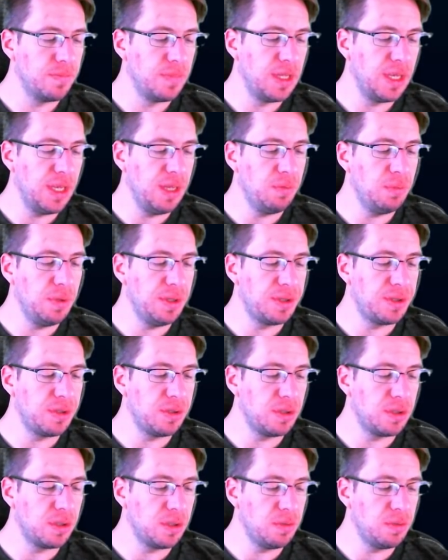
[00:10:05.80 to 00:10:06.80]
and with
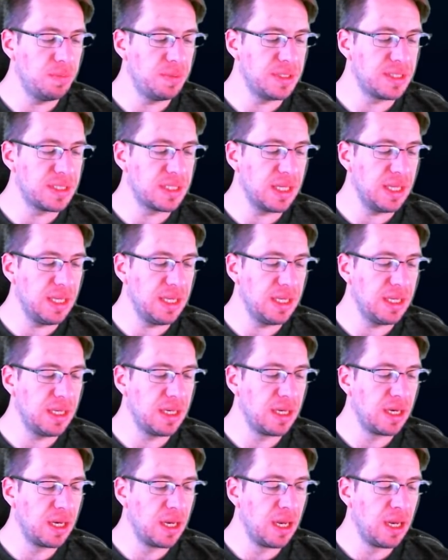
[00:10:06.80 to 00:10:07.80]
Lupus
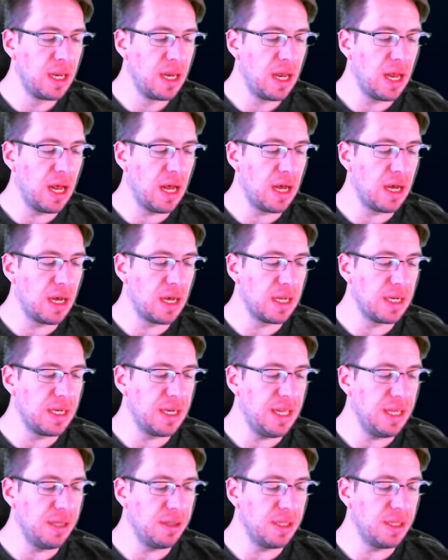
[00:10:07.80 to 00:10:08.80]
Link,
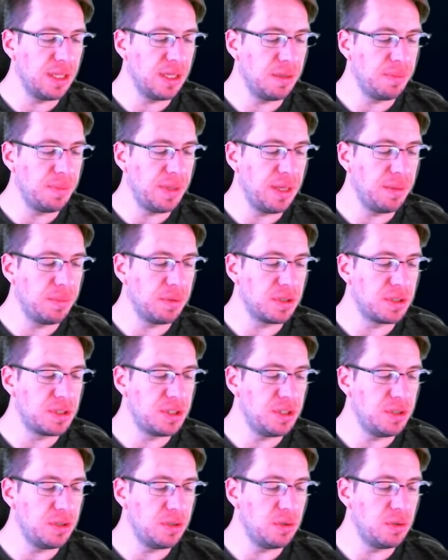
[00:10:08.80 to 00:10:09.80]
he'll be able
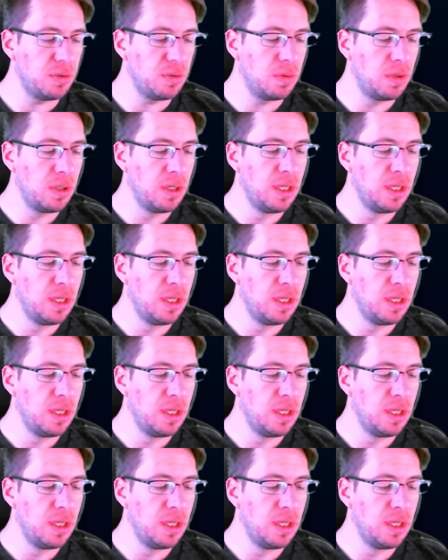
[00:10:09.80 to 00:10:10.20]
to